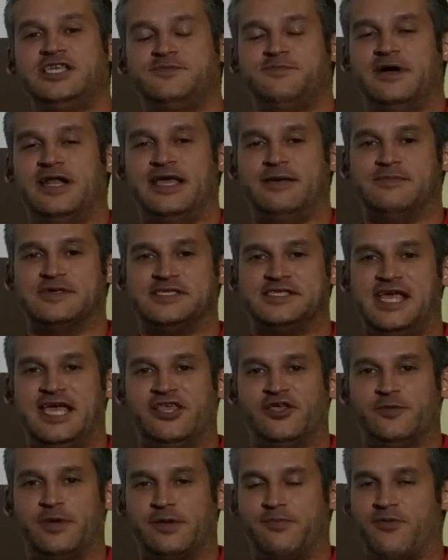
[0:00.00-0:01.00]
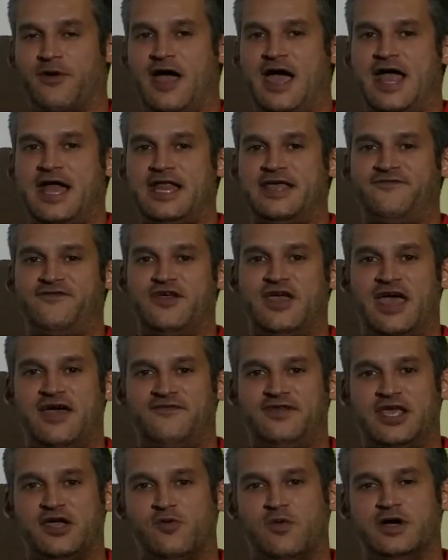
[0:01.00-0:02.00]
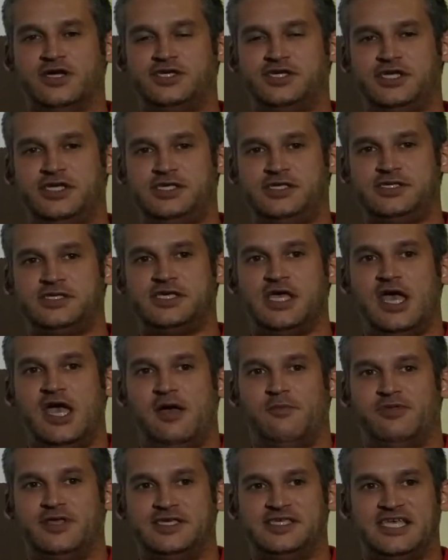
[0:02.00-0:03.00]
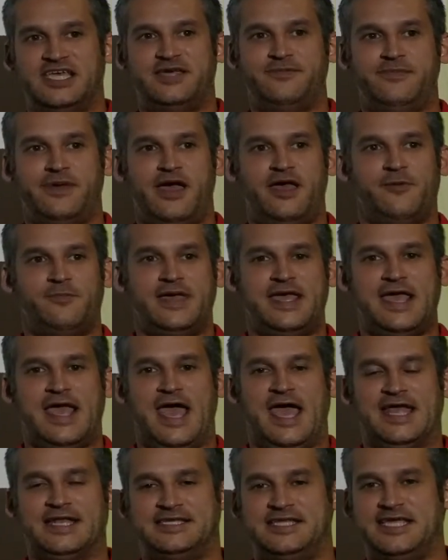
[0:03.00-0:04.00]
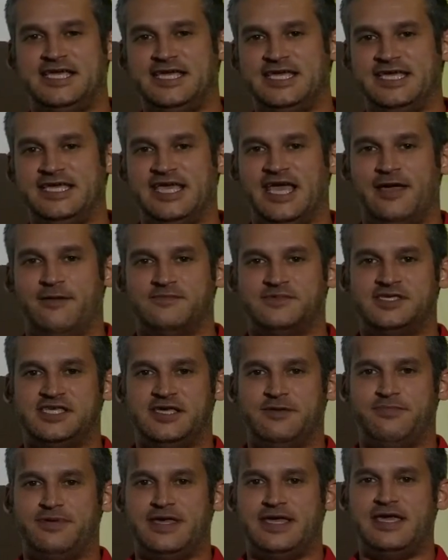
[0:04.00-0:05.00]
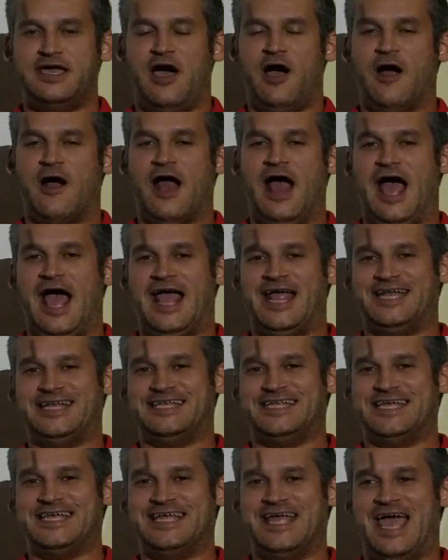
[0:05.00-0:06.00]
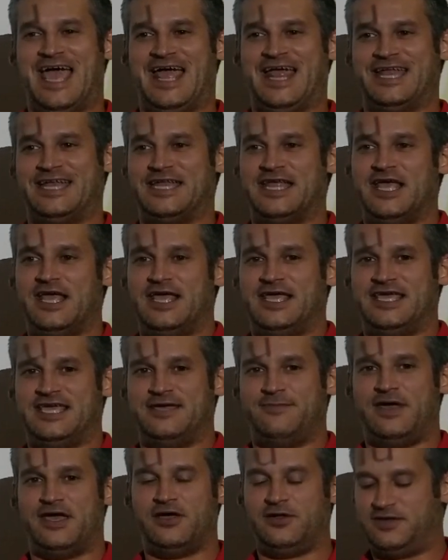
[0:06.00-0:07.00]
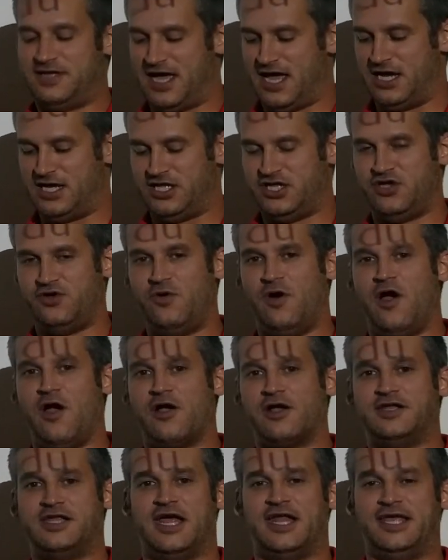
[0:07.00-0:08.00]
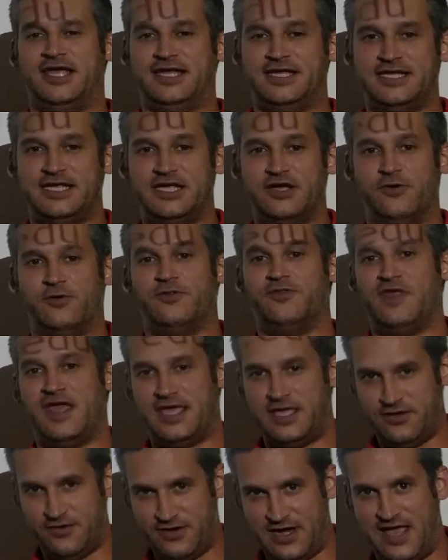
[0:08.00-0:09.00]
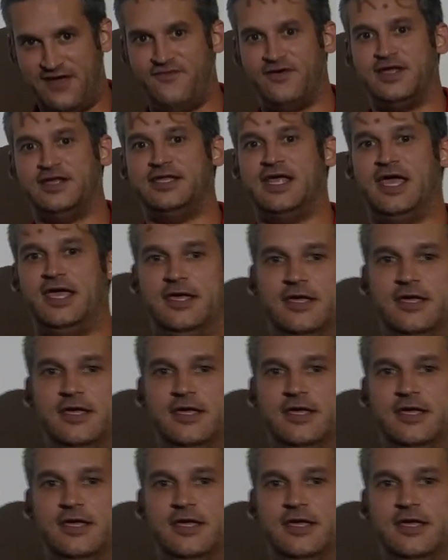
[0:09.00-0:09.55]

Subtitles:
My name is Taylor McBride. If you have any questions, please email me at temcbrid@email.uark.edu. Thank you and have a good day.